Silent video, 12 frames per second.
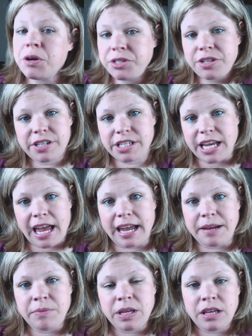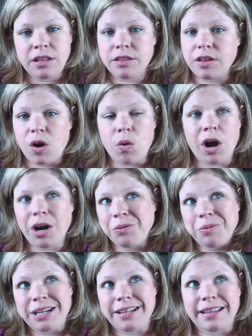Most of the time, though,
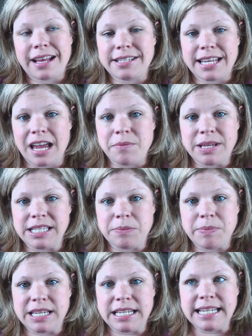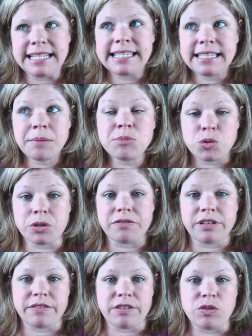our read aloud time has been in some
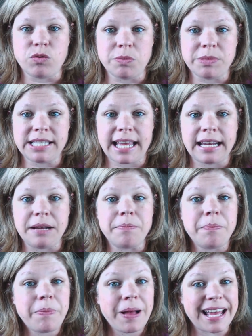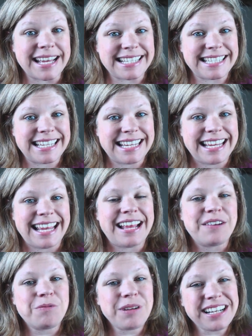sort of living room setting, but
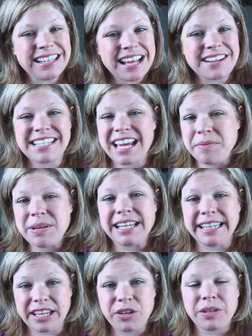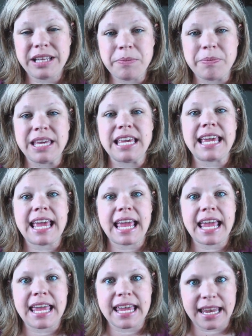read aloud time can literally be
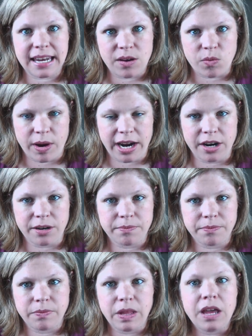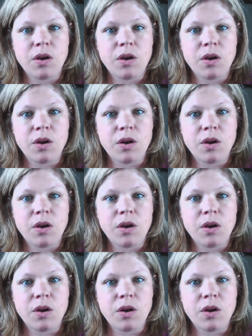anywhere.